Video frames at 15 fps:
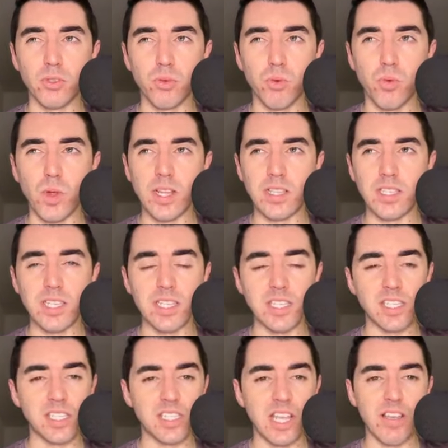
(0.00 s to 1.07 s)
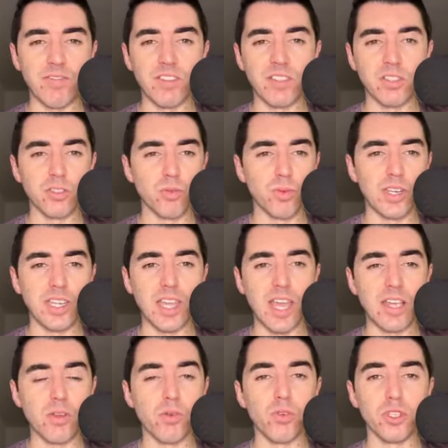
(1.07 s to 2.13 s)
27,
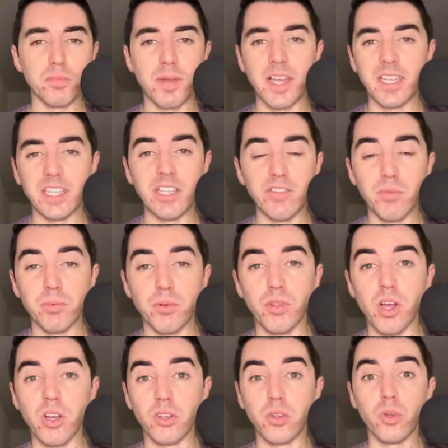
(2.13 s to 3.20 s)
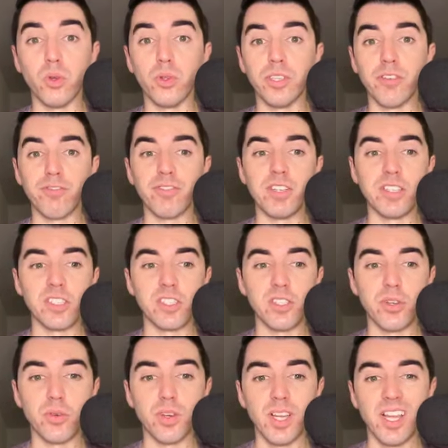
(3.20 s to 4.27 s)
28 goals behind Liverpool on goal difference.
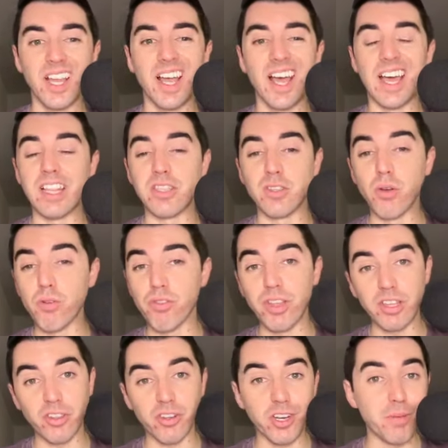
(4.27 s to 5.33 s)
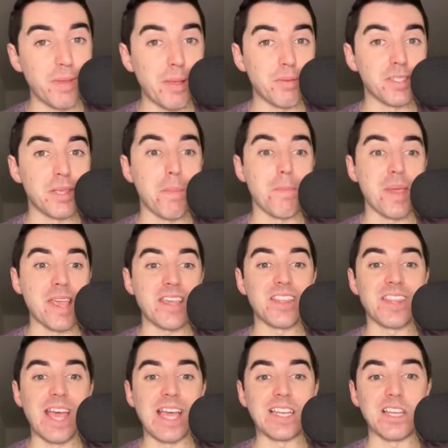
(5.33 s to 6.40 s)
So I don't think they're going to be able to make
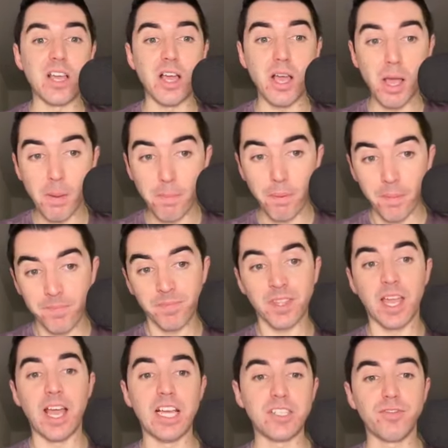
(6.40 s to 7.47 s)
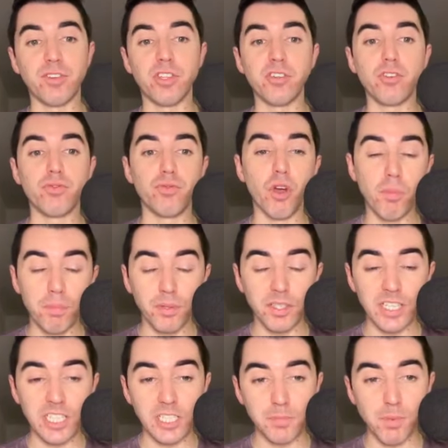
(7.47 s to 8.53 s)
that up. As for the Europa
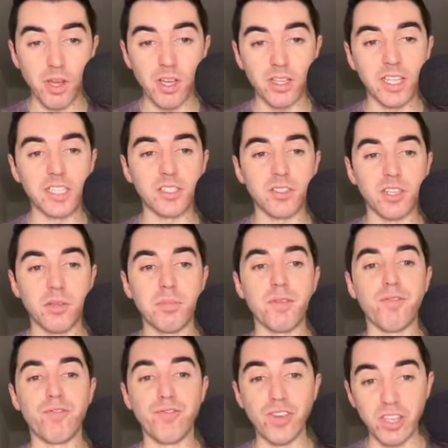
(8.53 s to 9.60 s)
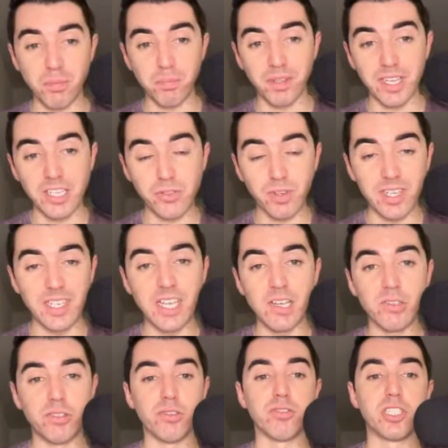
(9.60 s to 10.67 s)
League spot, that's going to be fifth place right
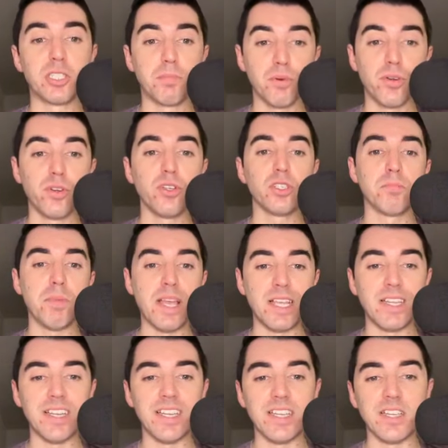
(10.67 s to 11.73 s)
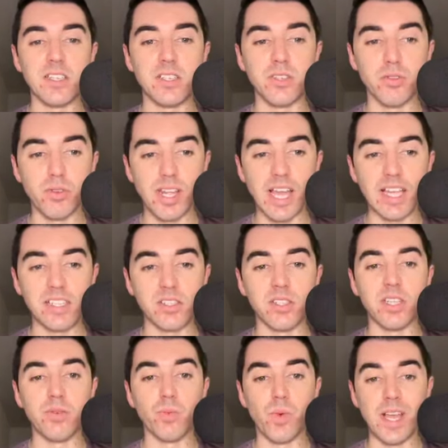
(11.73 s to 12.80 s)
now. So Spurs, Man United,
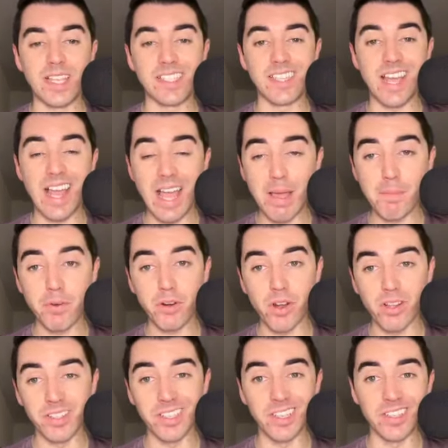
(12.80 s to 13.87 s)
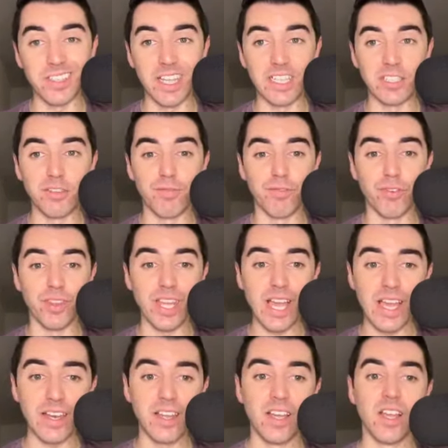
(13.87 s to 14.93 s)
Newcastle, and West Ham are all in contention for
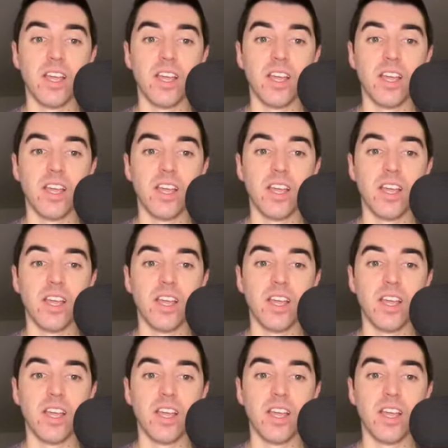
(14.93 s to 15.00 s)
that.